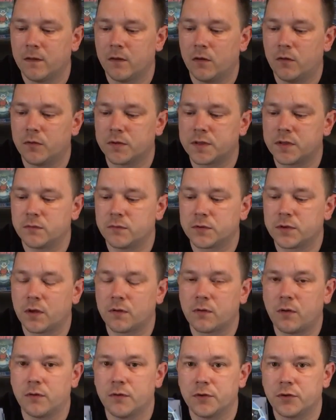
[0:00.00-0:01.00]
Oh, it's
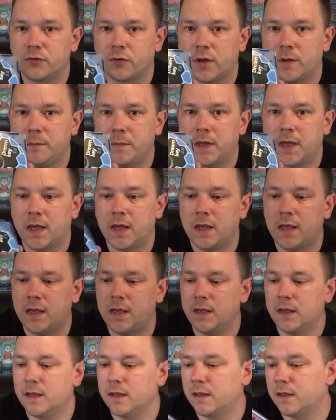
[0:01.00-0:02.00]
also got the Dream
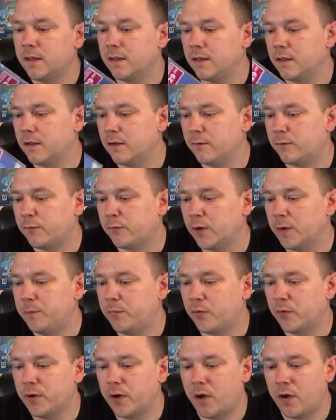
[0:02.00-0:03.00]
Key
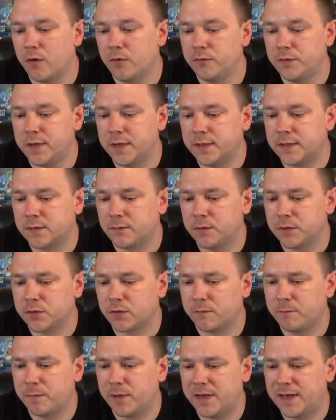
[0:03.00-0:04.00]
3.0 disc,
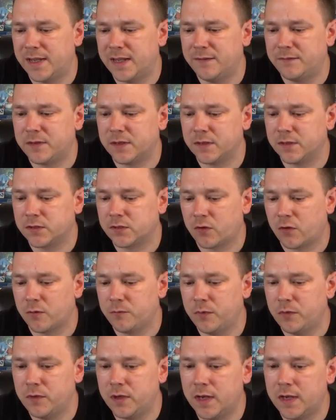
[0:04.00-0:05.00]
which I believed at the
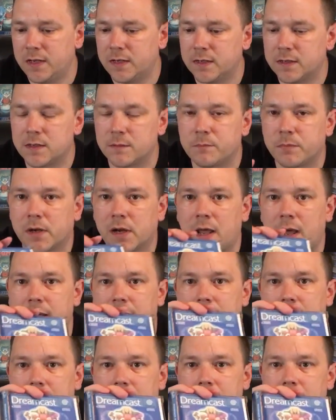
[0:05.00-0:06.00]
time you needed to
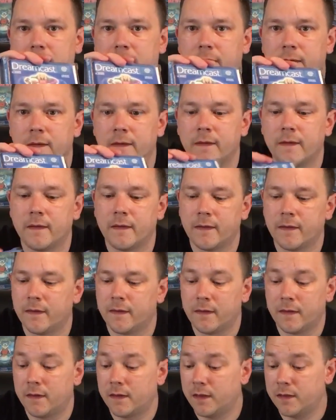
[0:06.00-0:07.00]
play it.
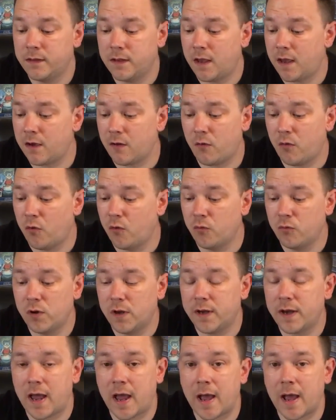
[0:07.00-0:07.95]
And yeah, all in